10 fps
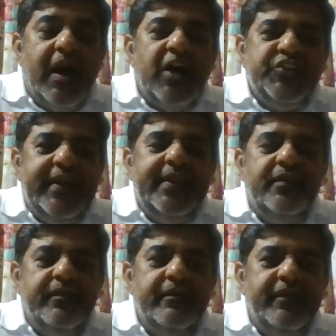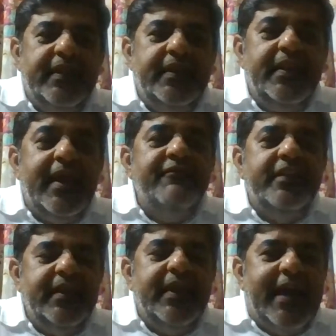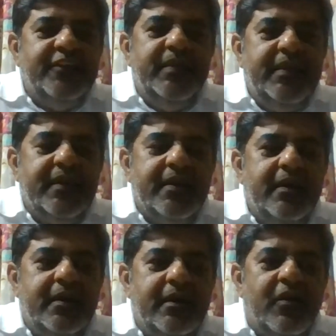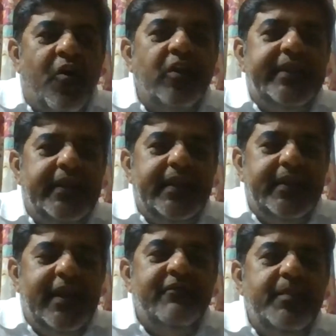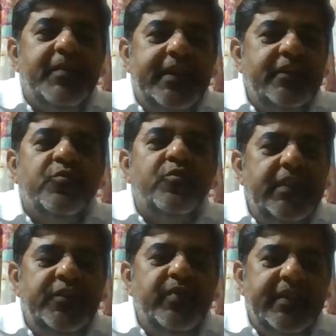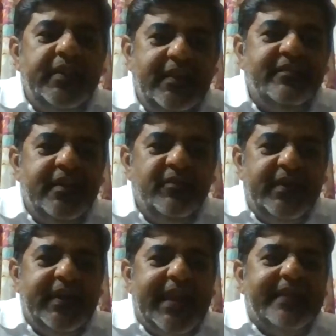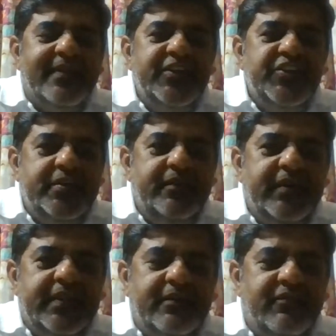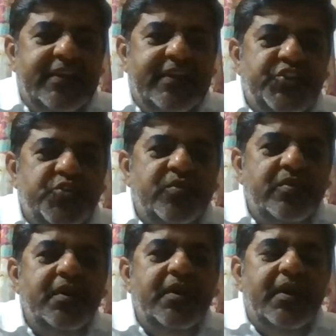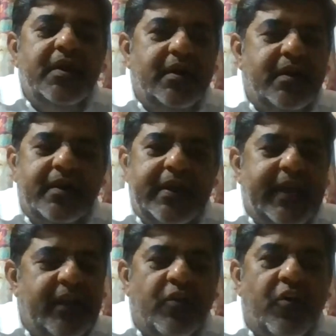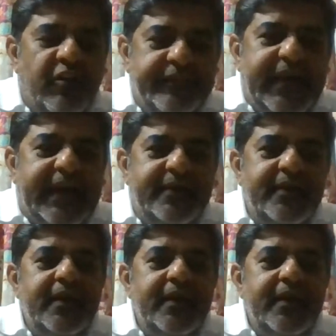March end, when everything has been halted and everybody is only doing these things, whether cancellation, whether reissue, and all of that,